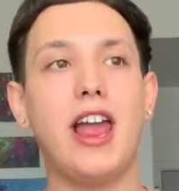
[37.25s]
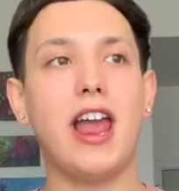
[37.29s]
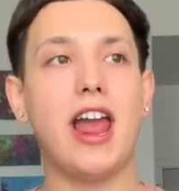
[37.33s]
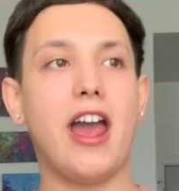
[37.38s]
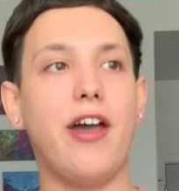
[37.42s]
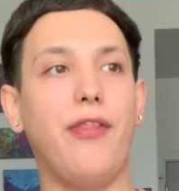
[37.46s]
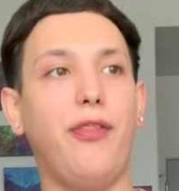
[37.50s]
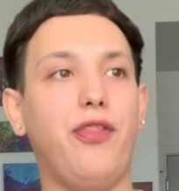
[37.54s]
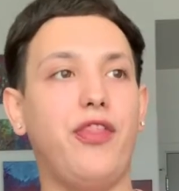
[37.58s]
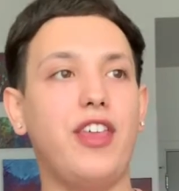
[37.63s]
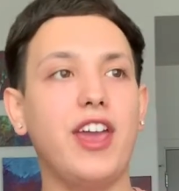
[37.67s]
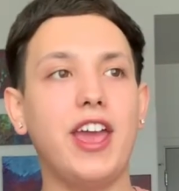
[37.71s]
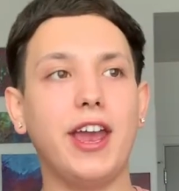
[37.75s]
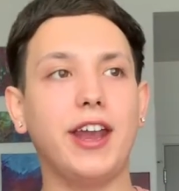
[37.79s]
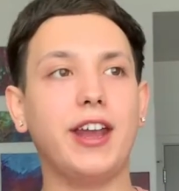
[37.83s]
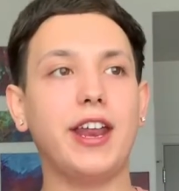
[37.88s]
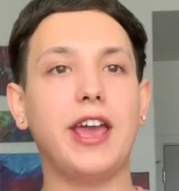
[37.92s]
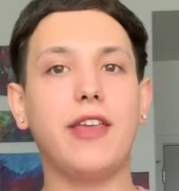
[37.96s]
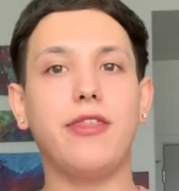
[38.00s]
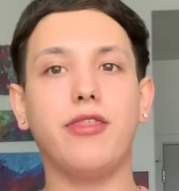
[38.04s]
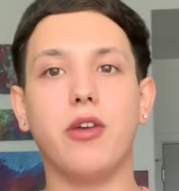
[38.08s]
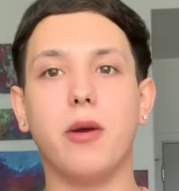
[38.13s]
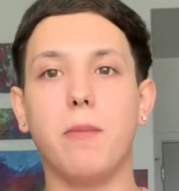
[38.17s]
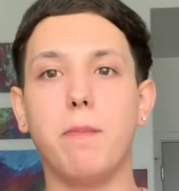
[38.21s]
And then
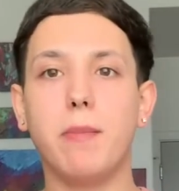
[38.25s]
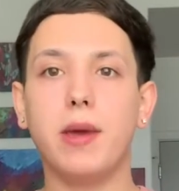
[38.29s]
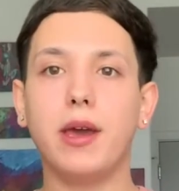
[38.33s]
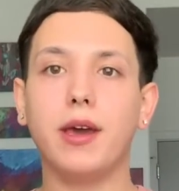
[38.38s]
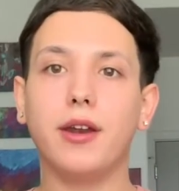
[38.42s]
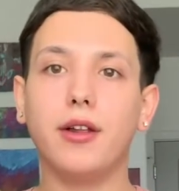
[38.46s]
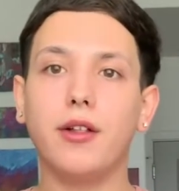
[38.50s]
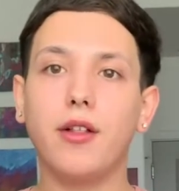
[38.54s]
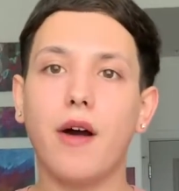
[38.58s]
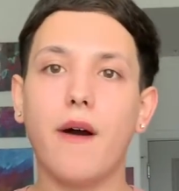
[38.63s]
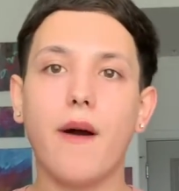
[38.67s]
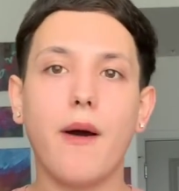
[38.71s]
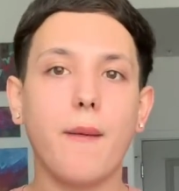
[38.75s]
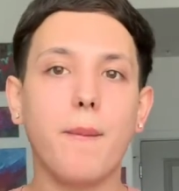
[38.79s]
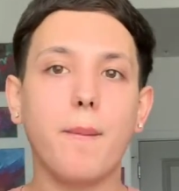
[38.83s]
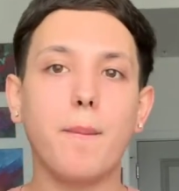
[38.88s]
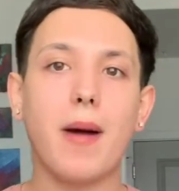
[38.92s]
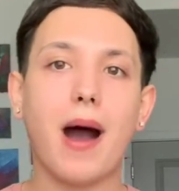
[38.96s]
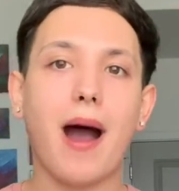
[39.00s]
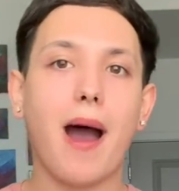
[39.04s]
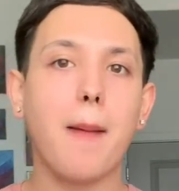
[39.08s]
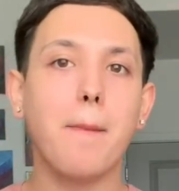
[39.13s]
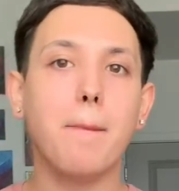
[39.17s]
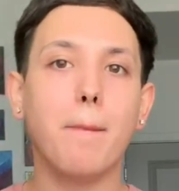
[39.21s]
in the middle of
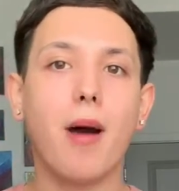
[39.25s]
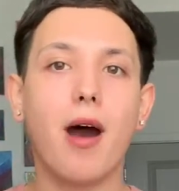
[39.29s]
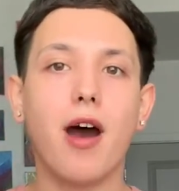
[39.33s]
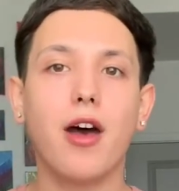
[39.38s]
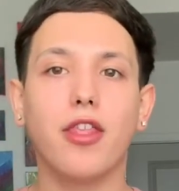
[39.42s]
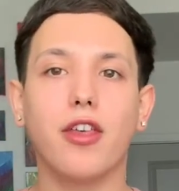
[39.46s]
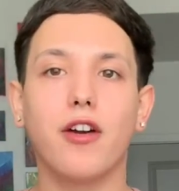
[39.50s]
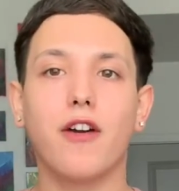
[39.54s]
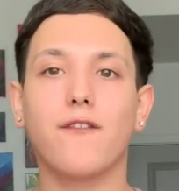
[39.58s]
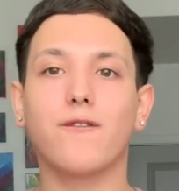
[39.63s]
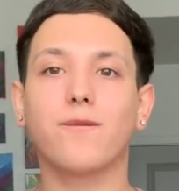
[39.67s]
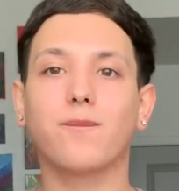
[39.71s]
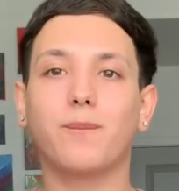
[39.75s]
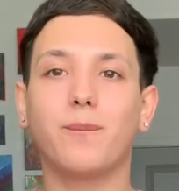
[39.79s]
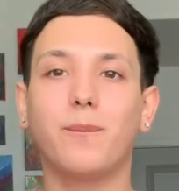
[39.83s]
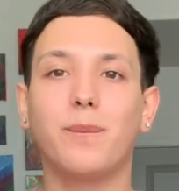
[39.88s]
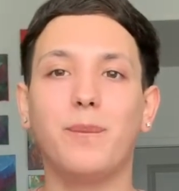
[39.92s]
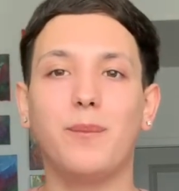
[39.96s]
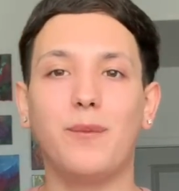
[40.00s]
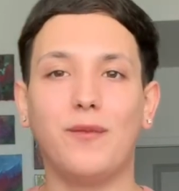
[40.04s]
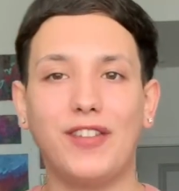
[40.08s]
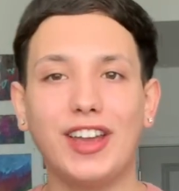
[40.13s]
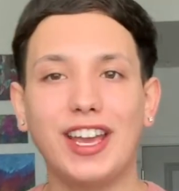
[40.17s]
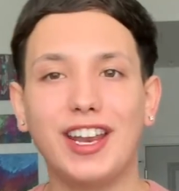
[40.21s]
my
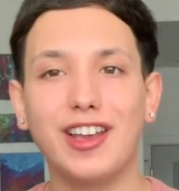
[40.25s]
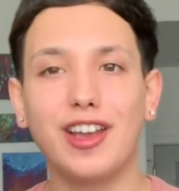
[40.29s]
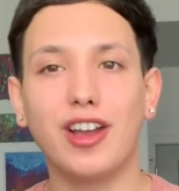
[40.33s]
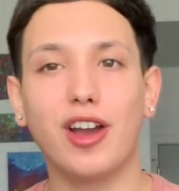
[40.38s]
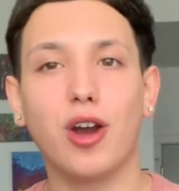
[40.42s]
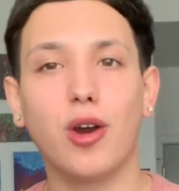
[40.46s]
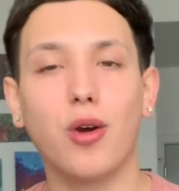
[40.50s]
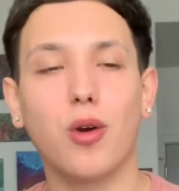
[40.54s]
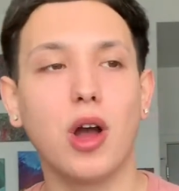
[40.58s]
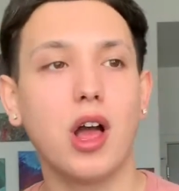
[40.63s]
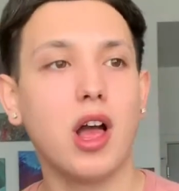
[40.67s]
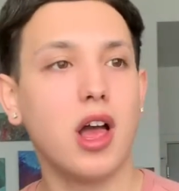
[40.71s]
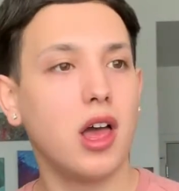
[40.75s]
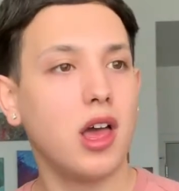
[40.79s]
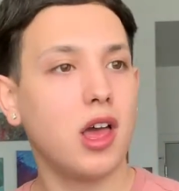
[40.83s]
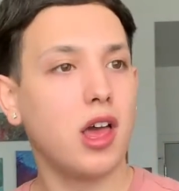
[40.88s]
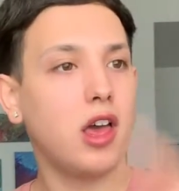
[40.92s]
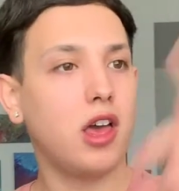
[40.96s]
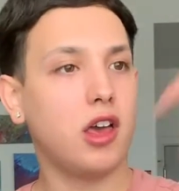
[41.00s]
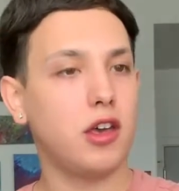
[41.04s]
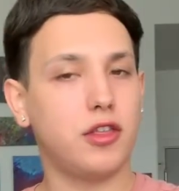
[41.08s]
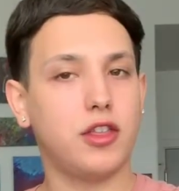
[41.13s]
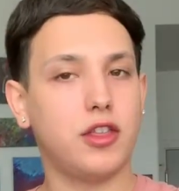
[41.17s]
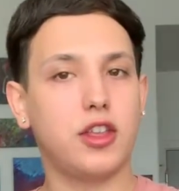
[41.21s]
motherfucking video,
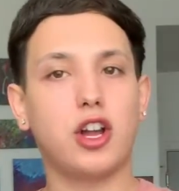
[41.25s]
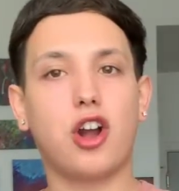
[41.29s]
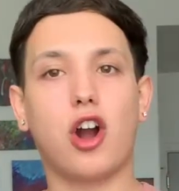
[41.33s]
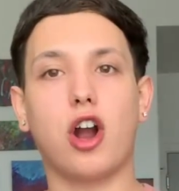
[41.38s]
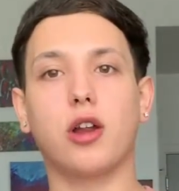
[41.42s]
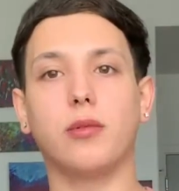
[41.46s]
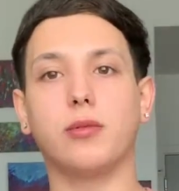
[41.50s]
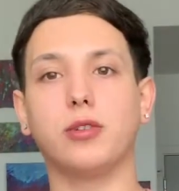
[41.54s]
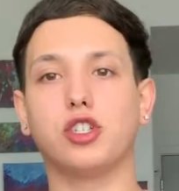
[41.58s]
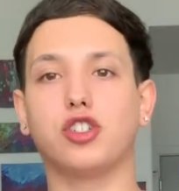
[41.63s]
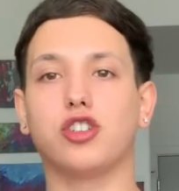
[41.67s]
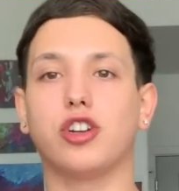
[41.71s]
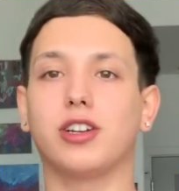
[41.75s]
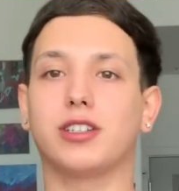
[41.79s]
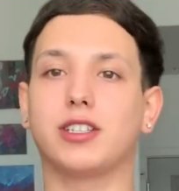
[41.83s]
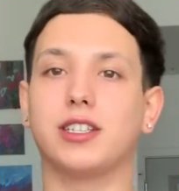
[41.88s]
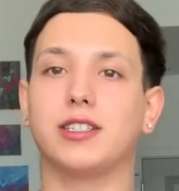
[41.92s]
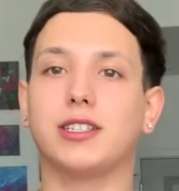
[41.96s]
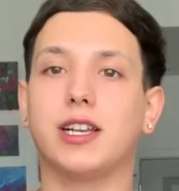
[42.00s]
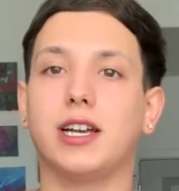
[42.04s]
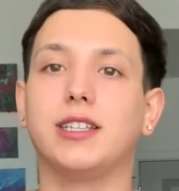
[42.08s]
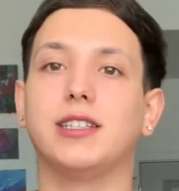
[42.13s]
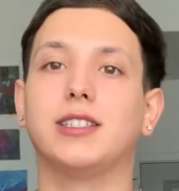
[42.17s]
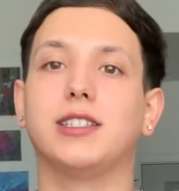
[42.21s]
the garbage truck
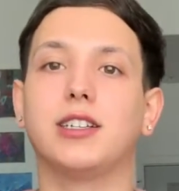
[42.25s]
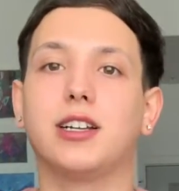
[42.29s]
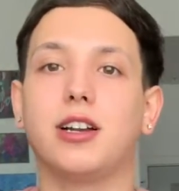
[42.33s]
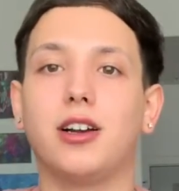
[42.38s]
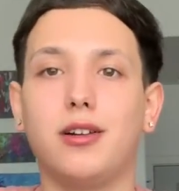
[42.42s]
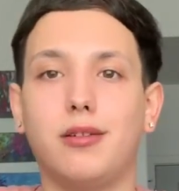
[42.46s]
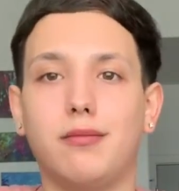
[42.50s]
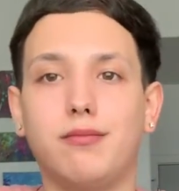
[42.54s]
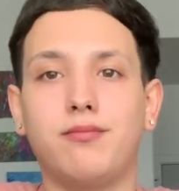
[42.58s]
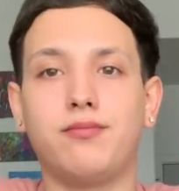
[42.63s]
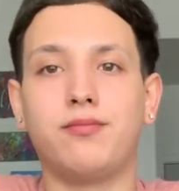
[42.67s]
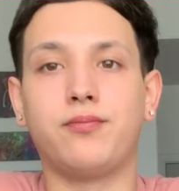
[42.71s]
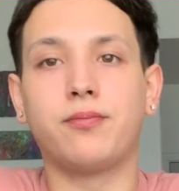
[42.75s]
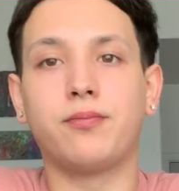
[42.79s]
decides to come.